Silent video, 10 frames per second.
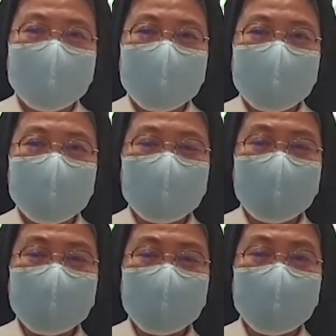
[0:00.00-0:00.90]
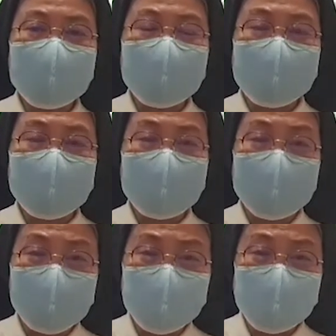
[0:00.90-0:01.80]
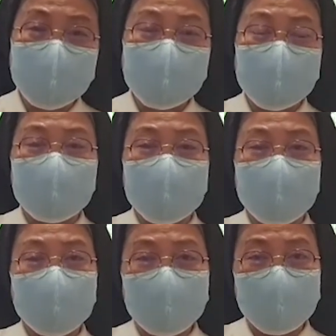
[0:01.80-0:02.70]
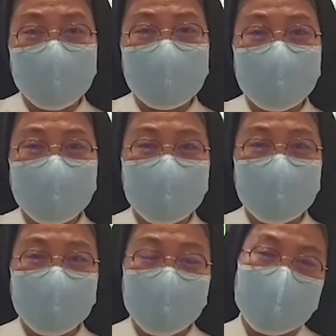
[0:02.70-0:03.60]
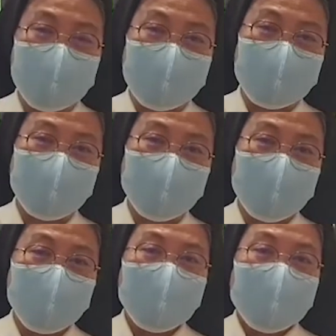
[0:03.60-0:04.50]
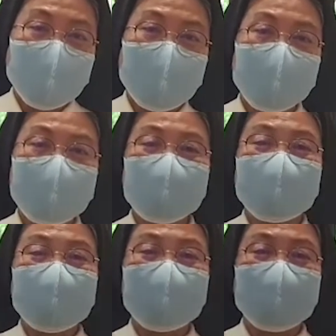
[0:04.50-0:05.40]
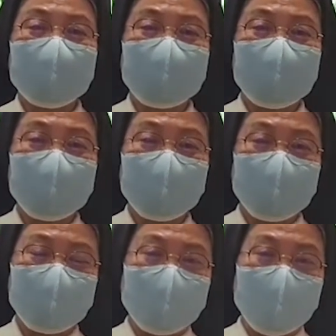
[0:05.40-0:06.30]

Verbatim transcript: and courage. Okay? So these are the gifts of the Holy Spirit.